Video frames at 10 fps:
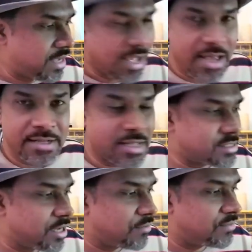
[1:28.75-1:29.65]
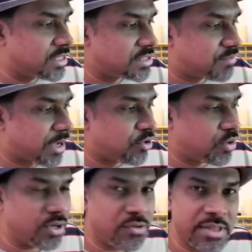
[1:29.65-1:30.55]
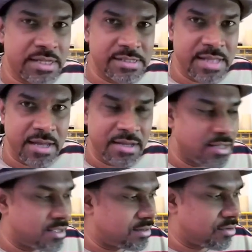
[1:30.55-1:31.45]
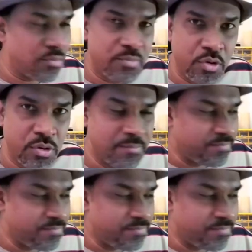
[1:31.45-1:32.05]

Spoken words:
and that's how this microcontroller that's there in here on board